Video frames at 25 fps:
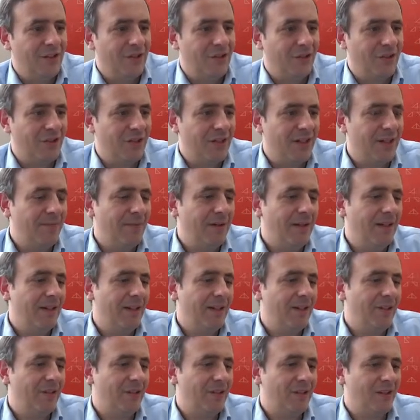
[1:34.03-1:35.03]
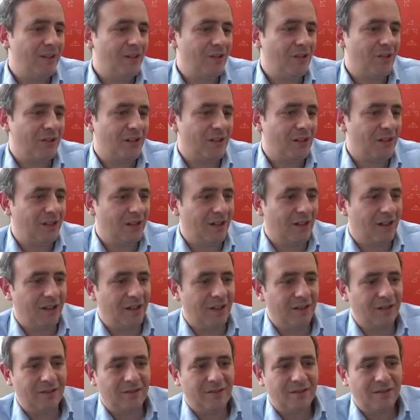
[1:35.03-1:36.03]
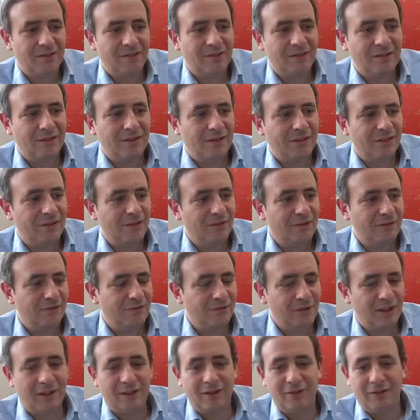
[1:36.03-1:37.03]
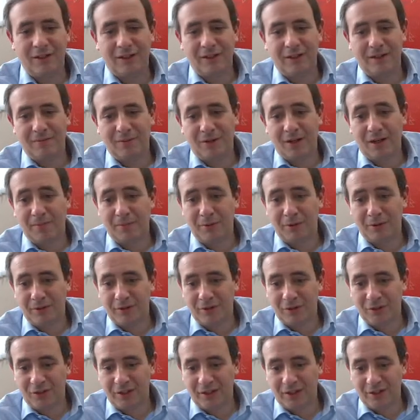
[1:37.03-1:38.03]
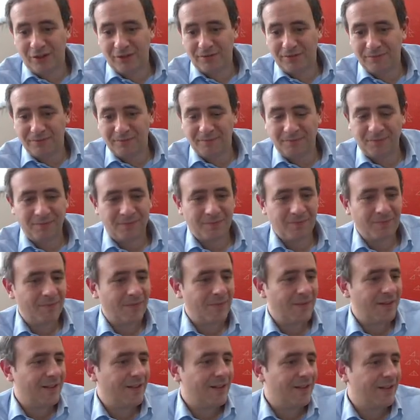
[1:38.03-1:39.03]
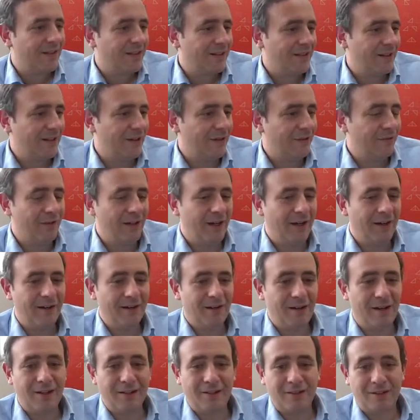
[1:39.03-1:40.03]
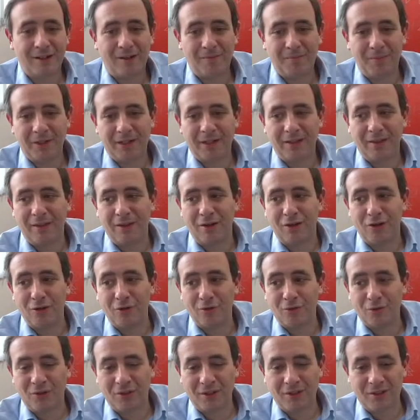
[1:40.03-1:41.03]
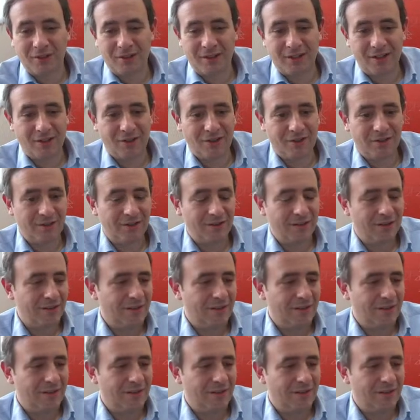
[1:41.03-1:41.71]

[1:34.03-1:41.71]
CBDCs are very, very popular these days. They're a very hot topic in the news these days.